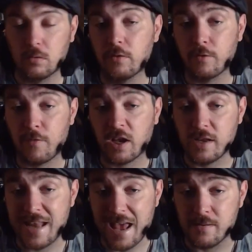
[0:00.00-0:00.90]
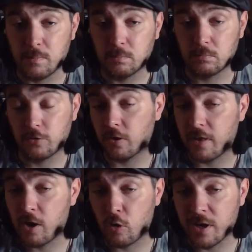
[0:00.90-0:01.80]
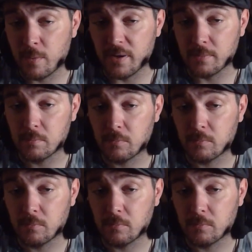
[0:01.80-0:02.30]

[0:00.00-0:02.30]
They're fucking dead, so they don't hear me.